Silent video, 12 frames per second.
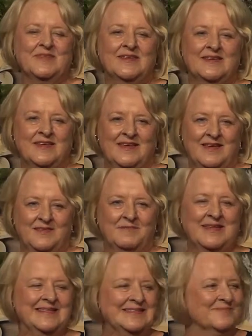It
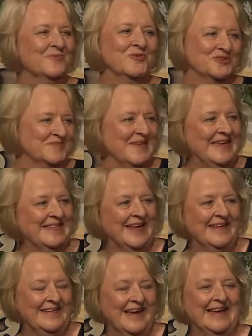means more to me
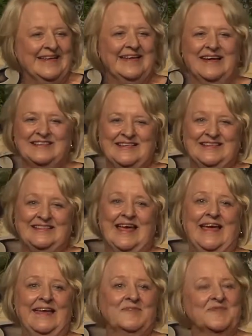than I can actually
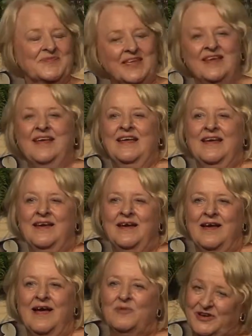say.
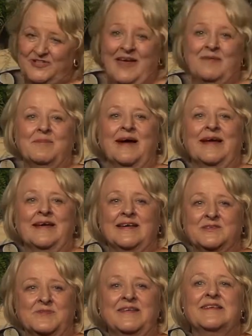I want to thank my
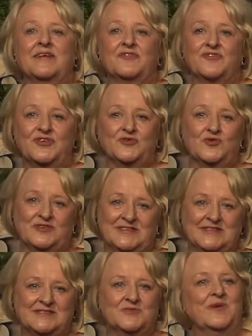husband and three
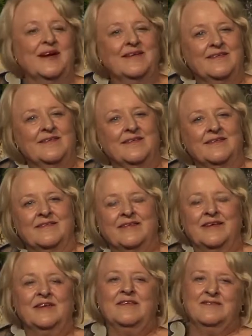daughters who are
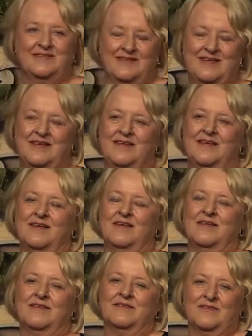in
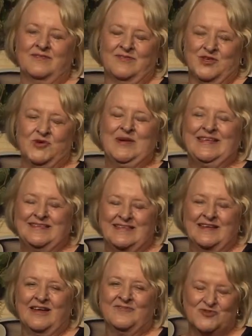the US
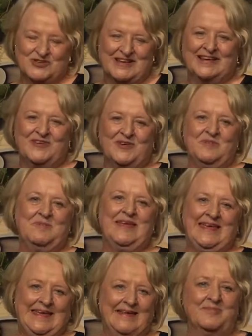and unfortunately couldn't be
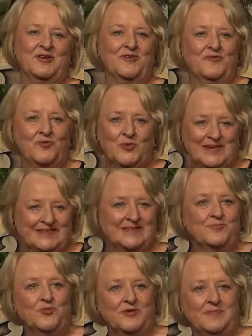here but have always
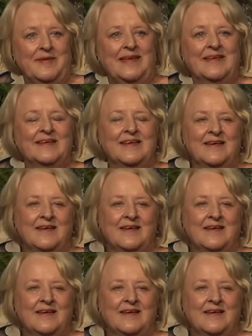supported me.